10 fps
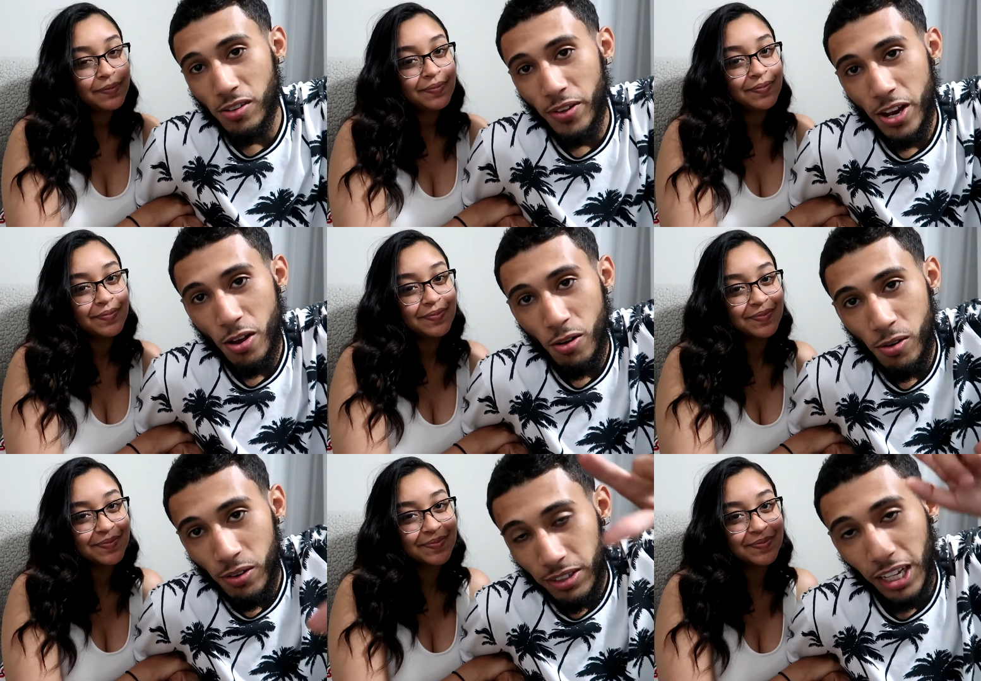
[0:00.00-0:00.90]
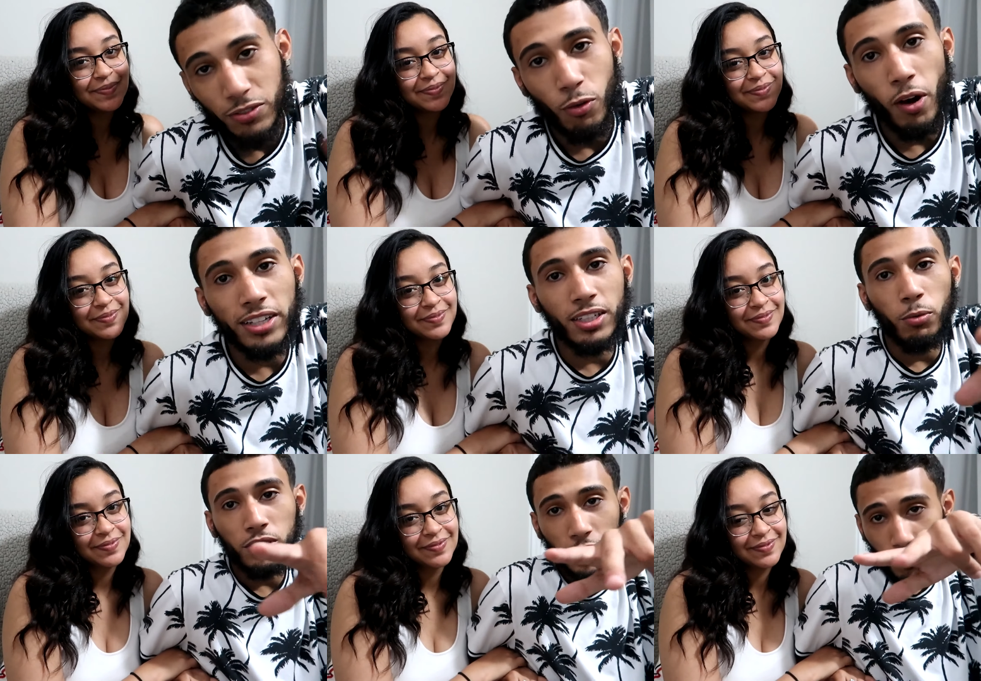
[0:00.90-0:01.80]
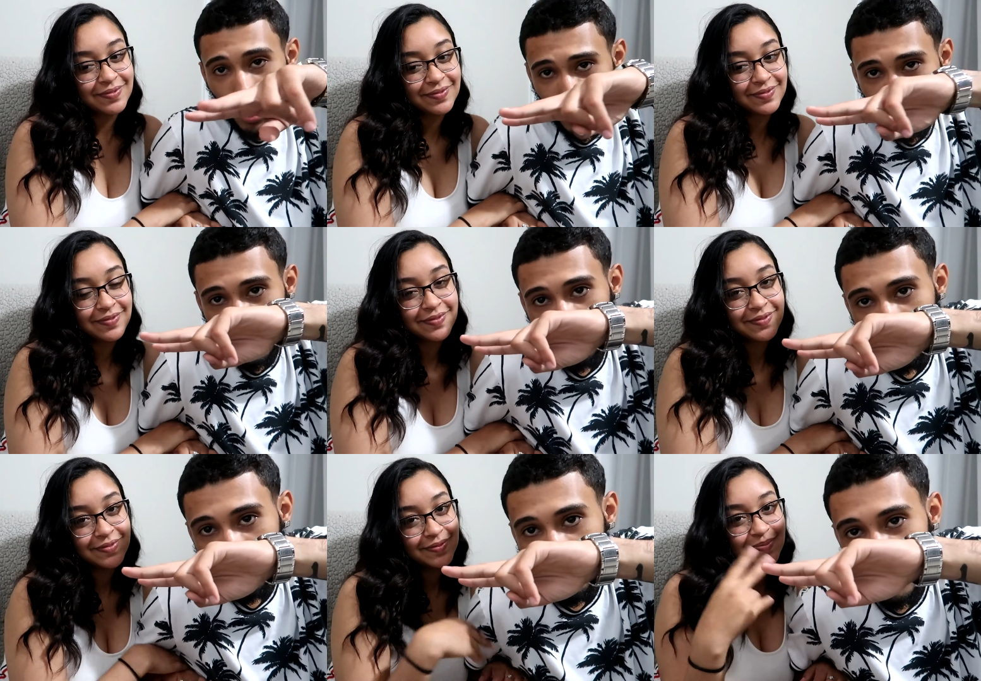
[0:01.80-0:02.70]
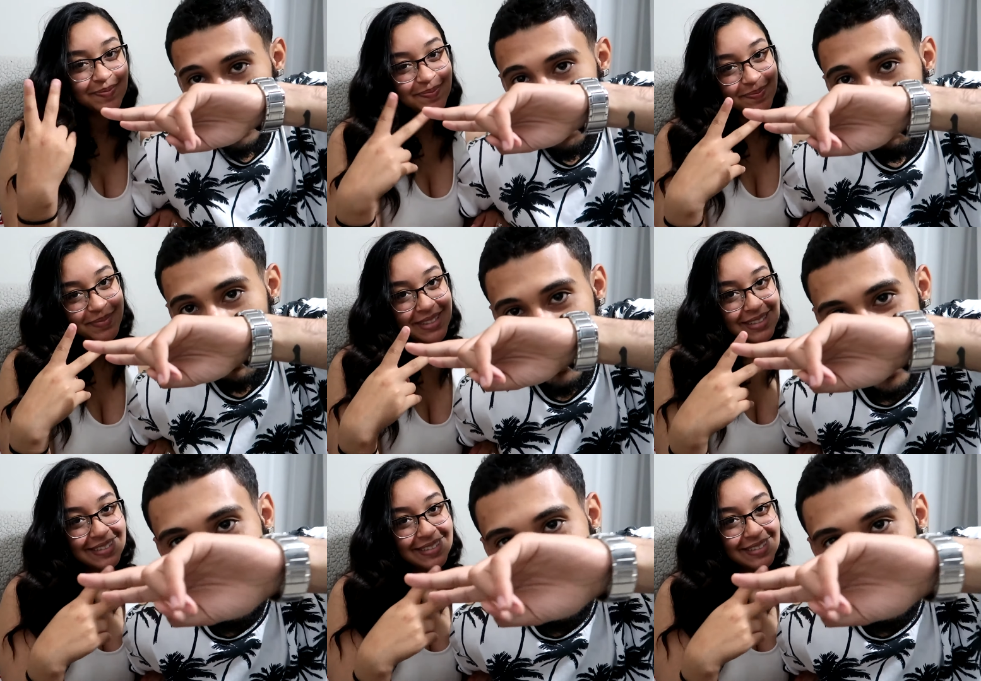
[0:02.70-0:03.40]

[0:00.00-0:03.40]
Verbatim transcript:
Speaker 1: this video. Thanks for watching. We'll see you next time. Peace